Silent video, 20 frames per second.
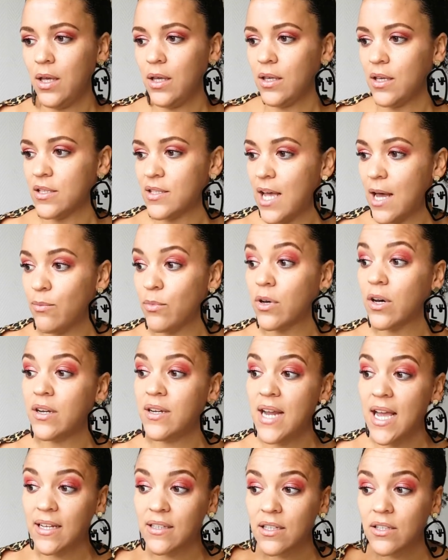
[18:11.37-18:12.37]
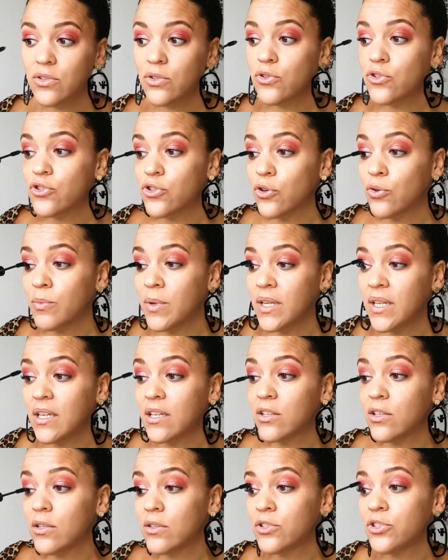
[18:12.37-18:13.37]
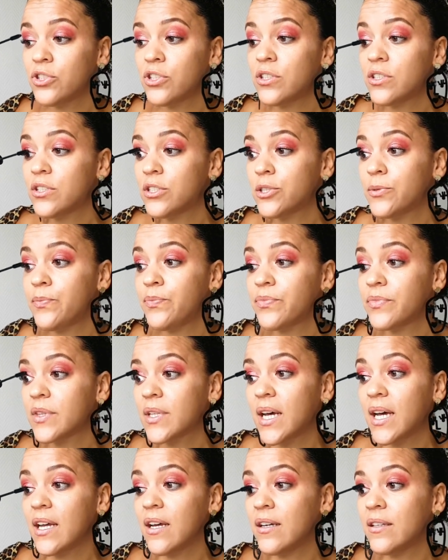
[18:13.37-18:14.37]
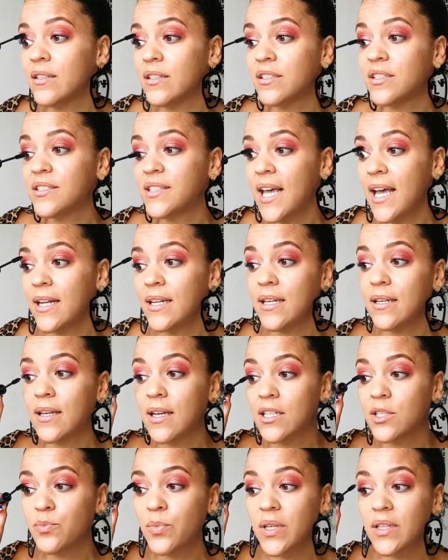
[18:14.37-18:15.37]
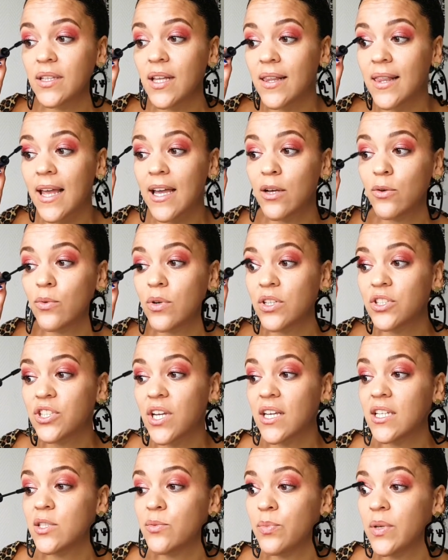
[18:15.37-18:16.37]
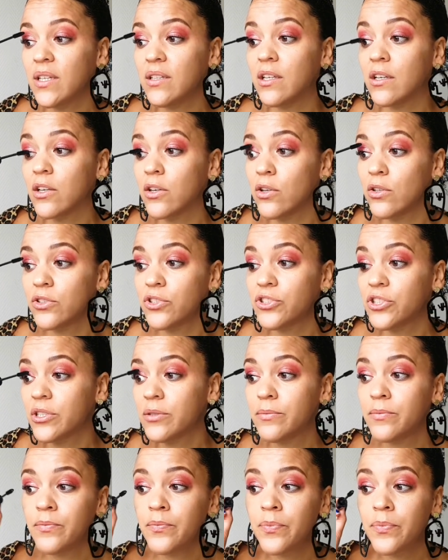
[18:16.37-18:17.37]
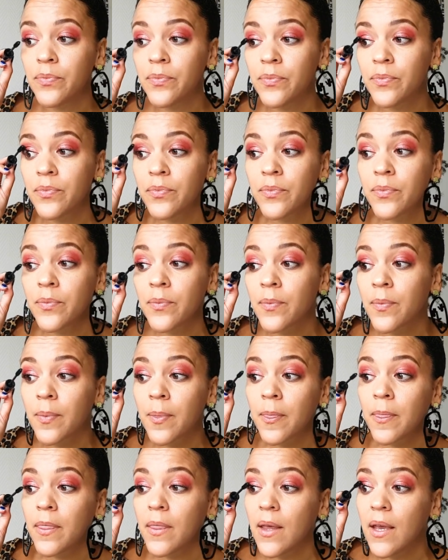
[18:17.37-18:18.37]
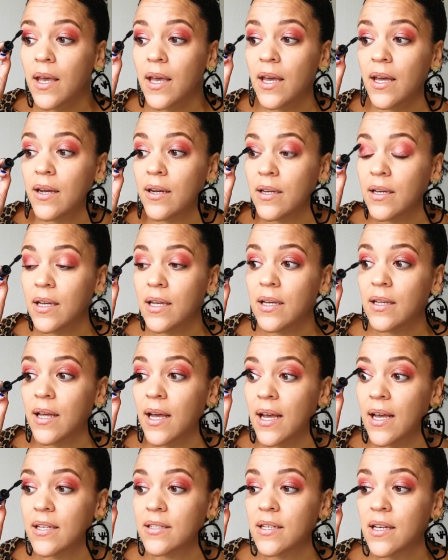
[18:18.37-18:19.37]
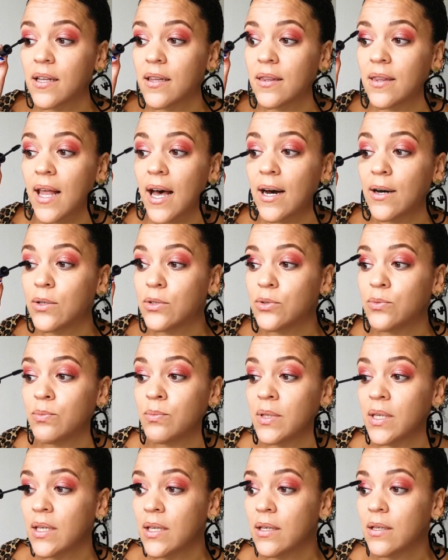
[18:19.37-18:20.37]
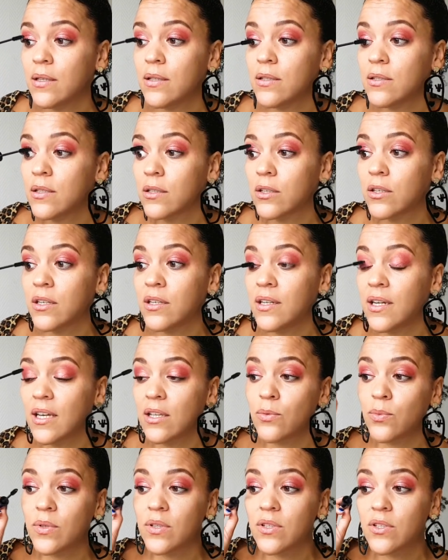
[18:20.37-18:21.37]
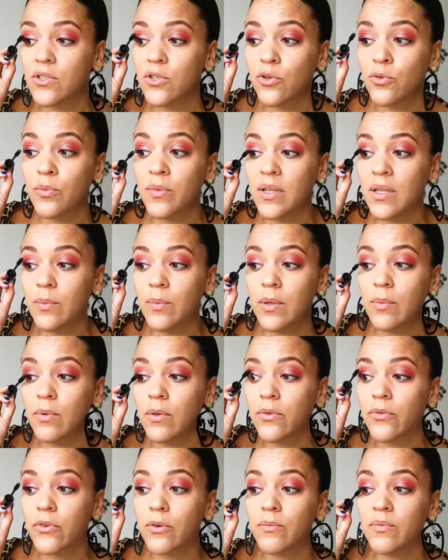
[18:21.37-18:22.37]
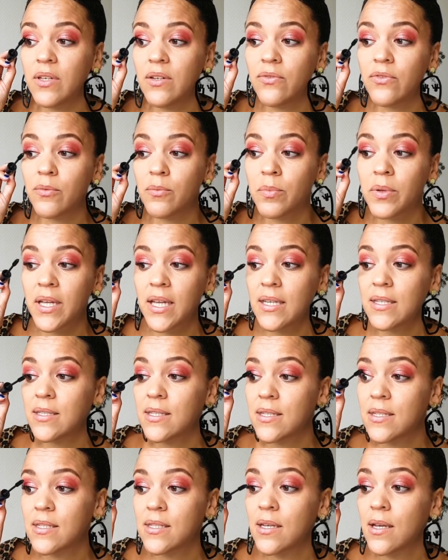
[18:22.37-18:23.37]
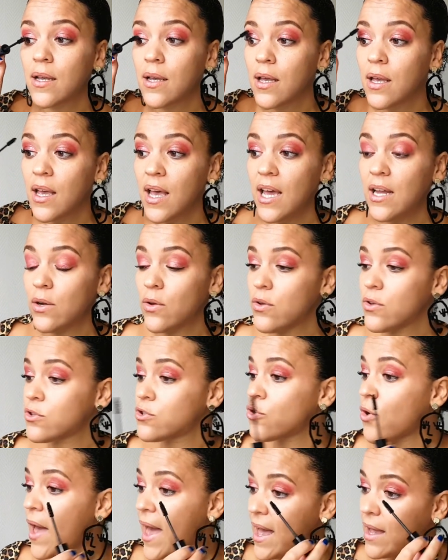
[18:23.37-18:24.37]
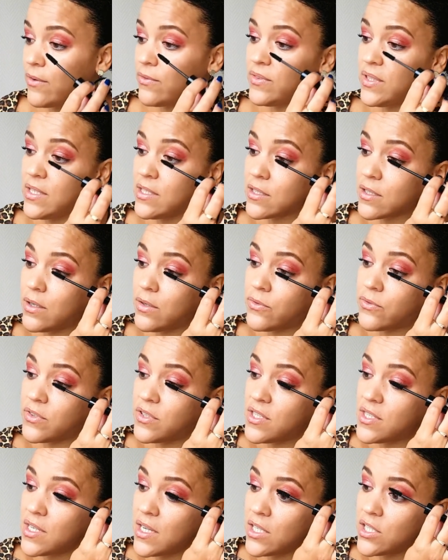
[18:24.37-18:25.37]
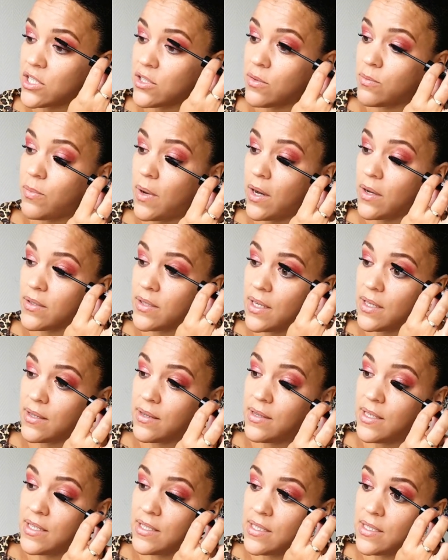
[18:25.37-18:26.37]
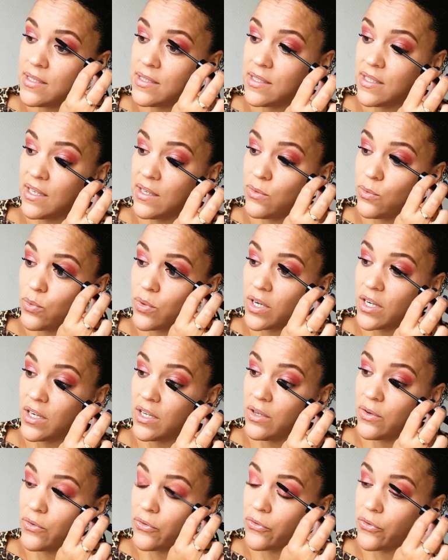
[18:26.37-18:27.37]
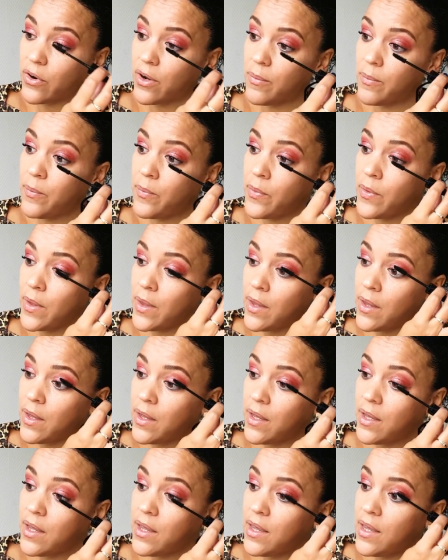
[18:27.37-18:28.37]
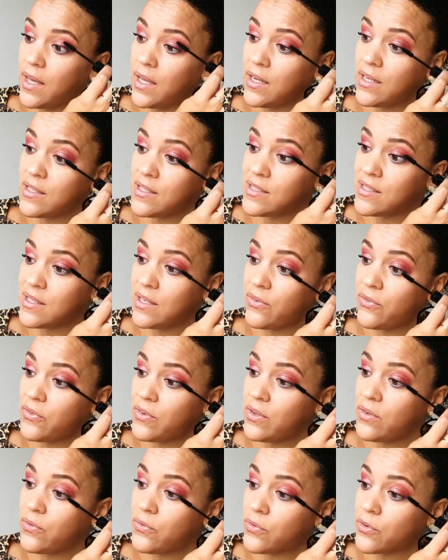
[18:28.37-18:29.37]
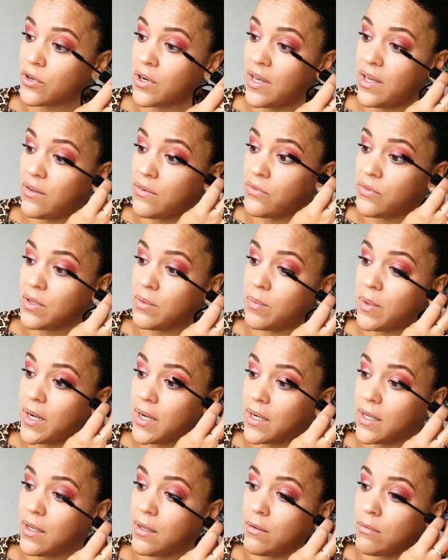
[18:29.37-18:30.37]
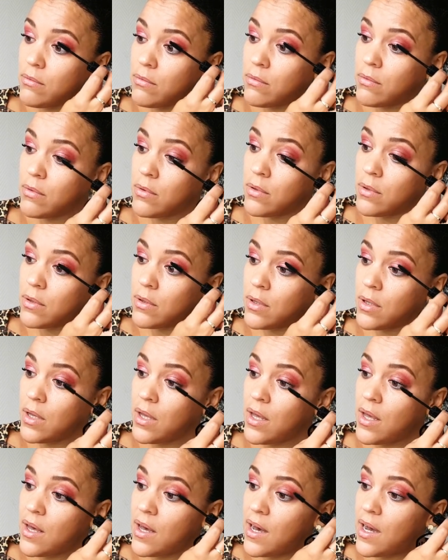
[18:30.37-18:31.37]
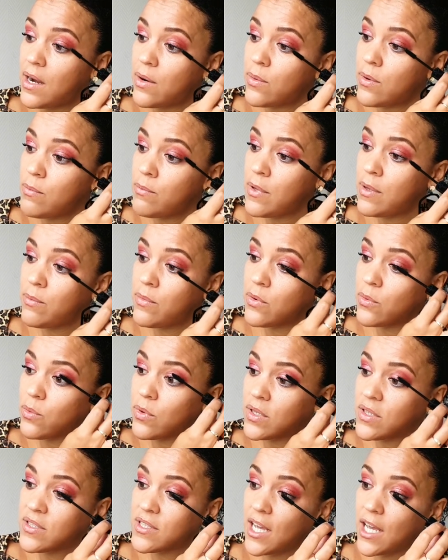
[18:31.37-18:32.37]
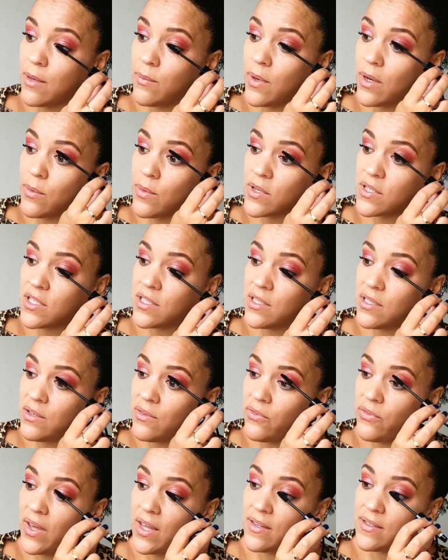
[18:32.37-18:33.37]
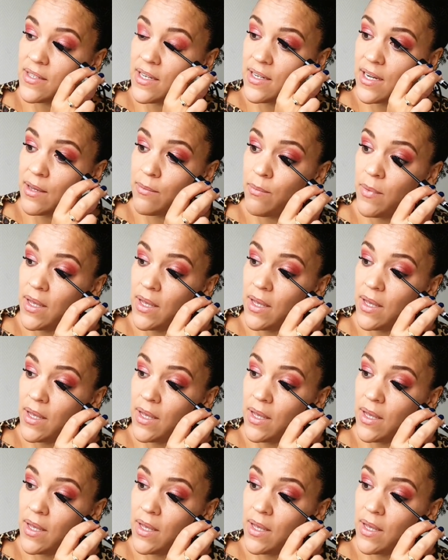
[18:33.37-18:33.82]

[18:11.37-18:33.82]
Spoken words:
because I'm connected to so many cultures. I understand it, I speak the language, I speak the culture, and it has allowed me to connect with so many people from different places and also have this conversation about ethnicity and where you're from. And it's different for everybody. I remember one time I was at an event and